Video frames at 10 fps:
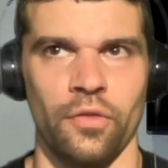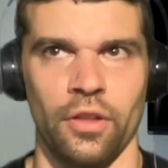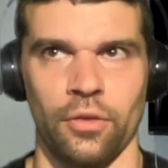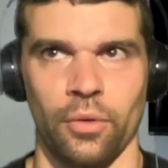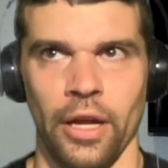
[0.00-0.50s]

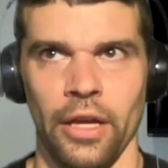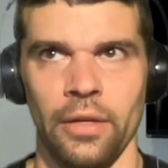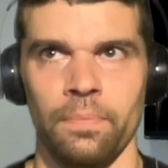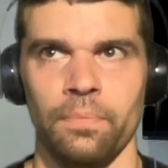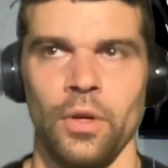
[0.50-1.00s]
fifth
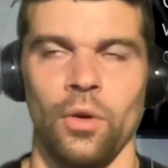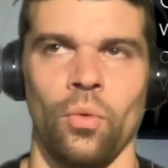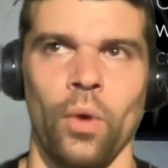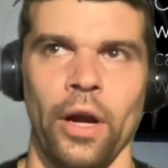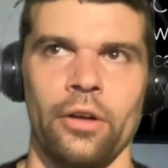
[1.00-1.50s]
grade,
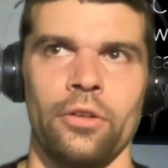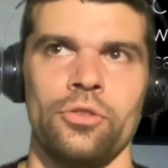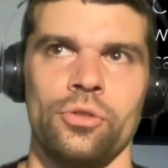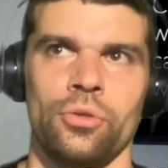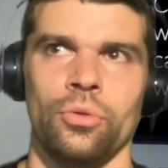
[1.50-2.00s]
where did
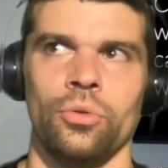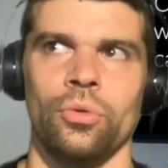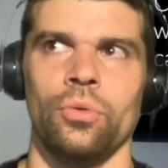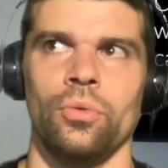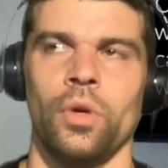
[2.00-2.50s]

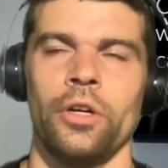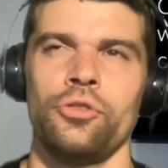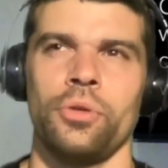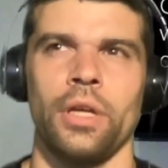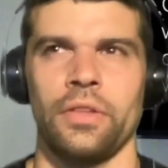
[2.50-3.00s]
you where did
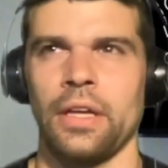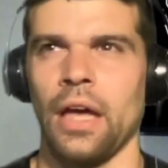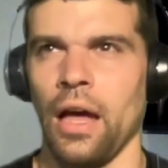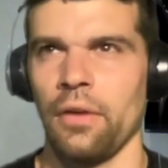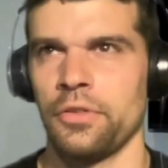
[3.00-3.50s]
you get the
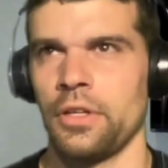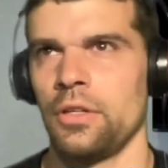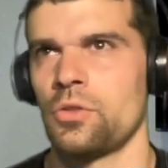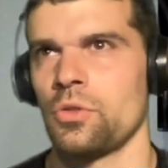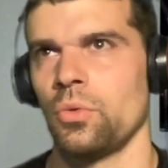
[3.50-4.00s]

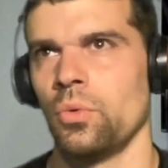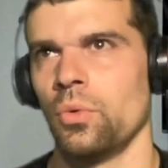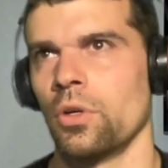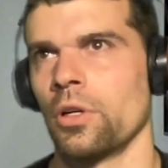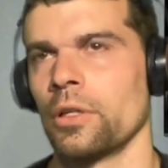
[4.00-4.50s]
confidence
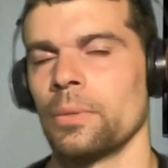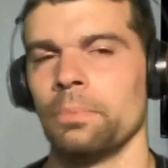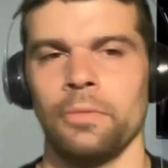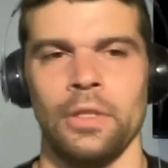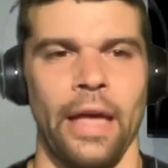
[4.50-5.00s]
or
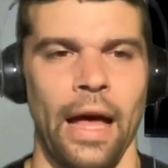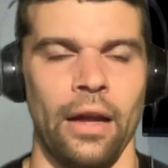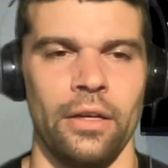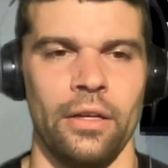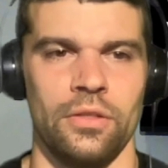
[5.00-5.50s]
how
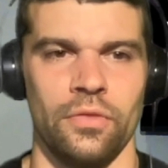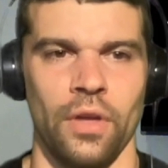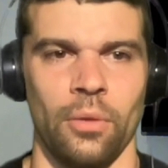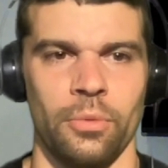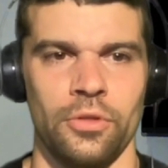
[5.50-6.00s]
did it
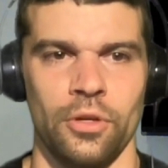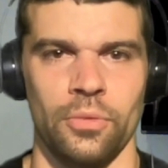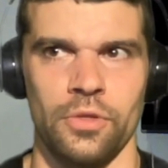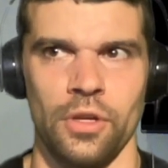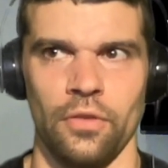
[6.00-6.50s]
develop in
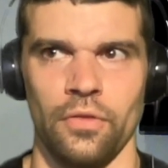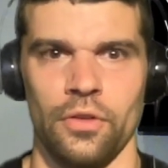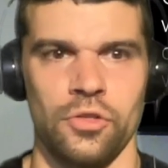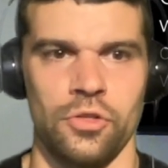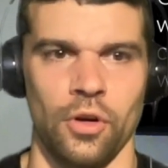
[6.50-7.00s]
terms of
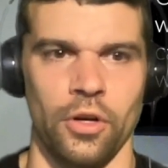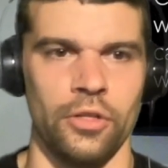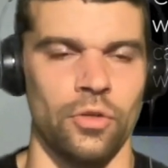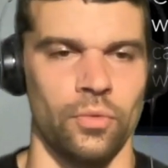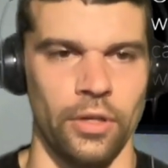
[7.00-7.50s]
starting
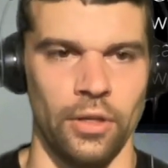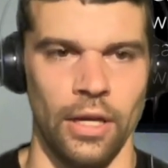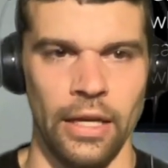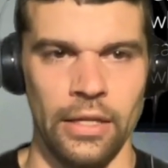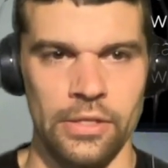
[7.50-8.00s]
to
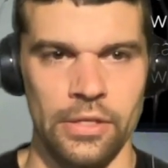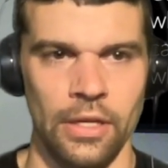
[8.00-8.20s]
realize,